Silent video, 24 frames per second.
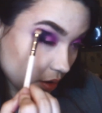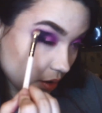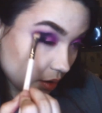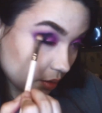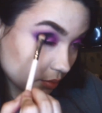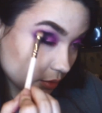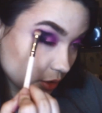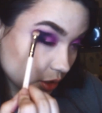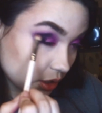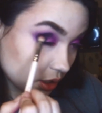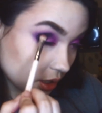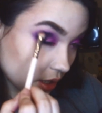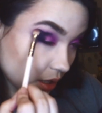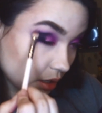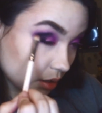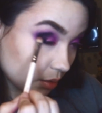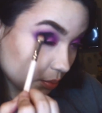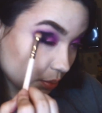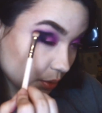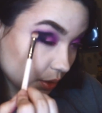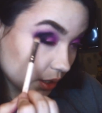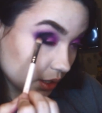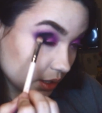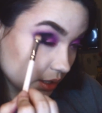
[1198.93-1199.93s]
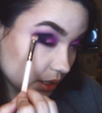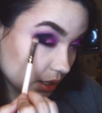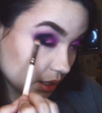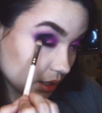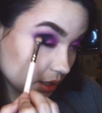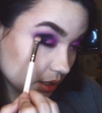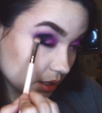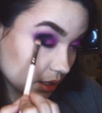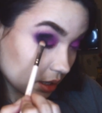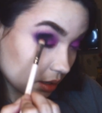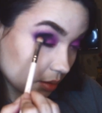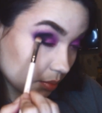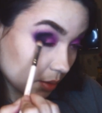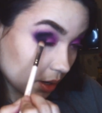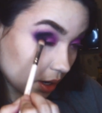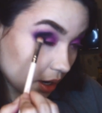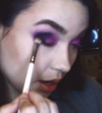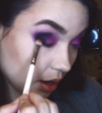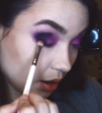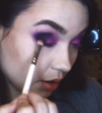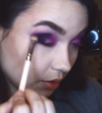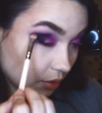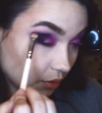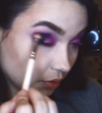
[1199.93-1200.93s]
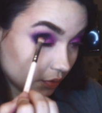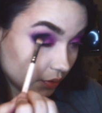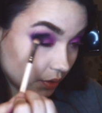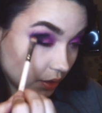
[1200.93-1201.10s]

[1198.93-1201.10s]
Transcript: I'm just kind of placing this in my outer